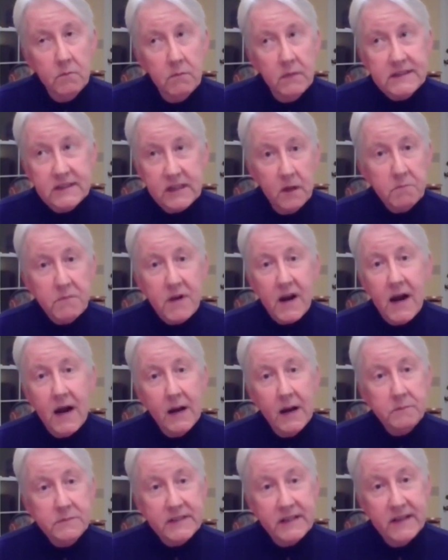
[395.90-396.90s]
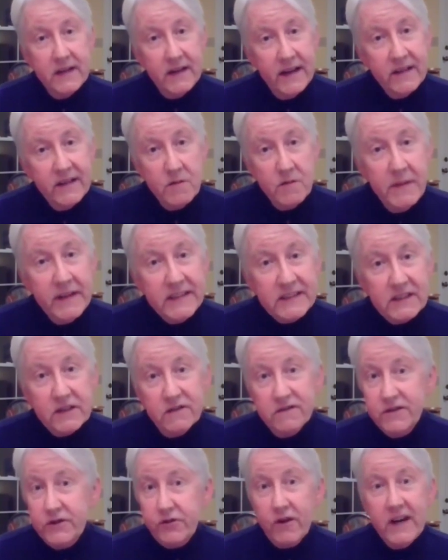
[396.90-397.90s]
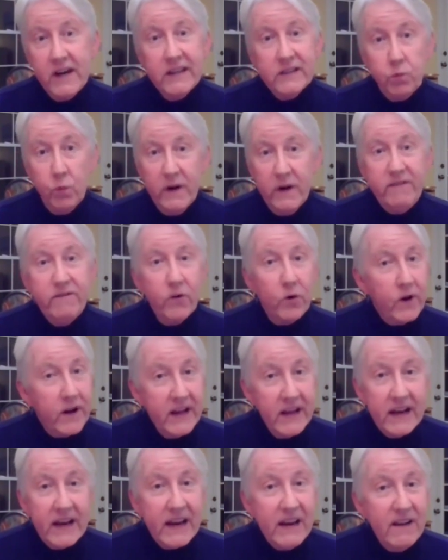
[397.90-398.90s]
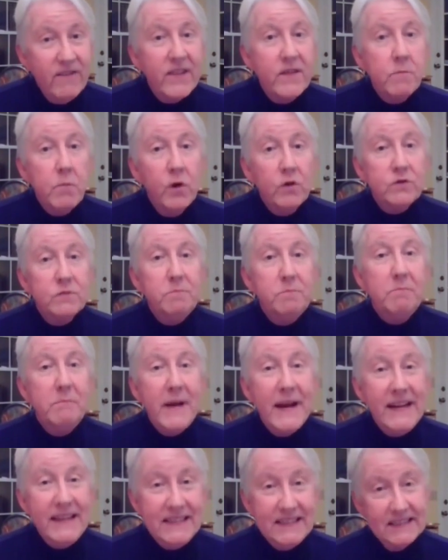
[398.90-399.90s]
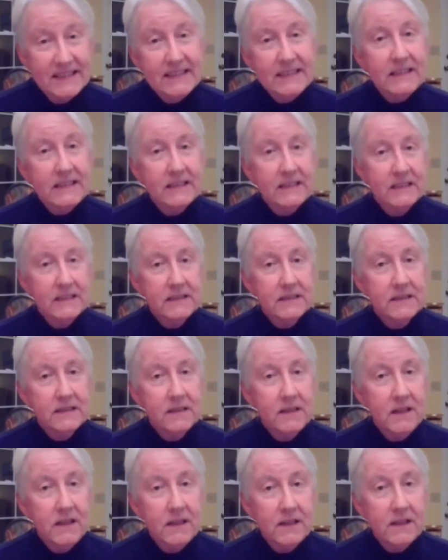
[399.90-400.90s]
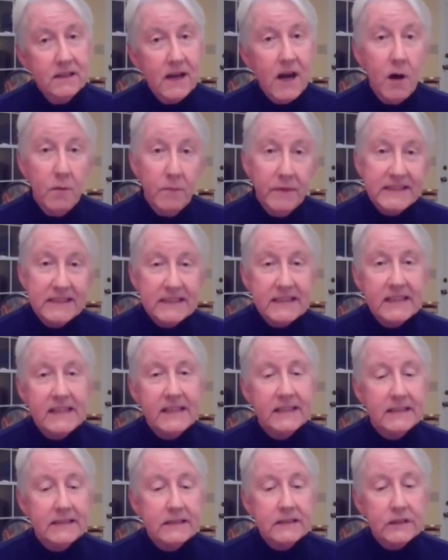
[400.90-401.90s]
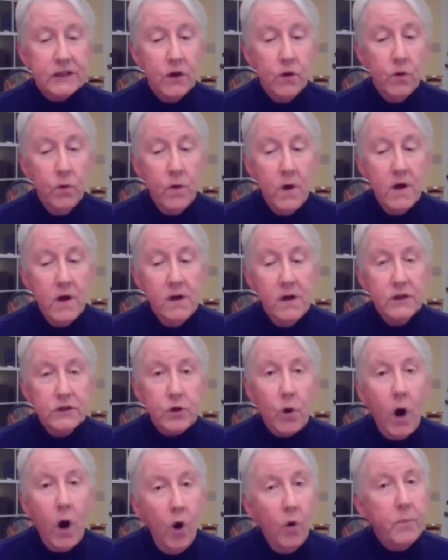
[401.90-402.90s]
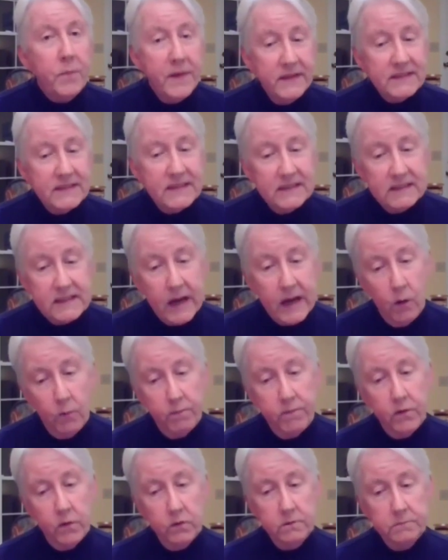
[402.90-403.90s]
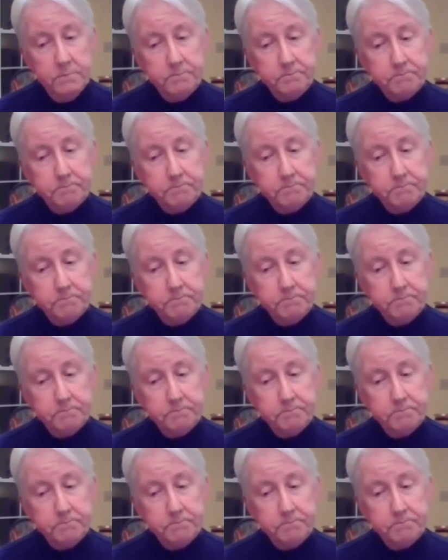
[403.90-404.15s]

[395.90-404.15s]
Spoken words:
But sometimes in the midst of stress, we forget even the most basic common sense. So I hope this is helpful.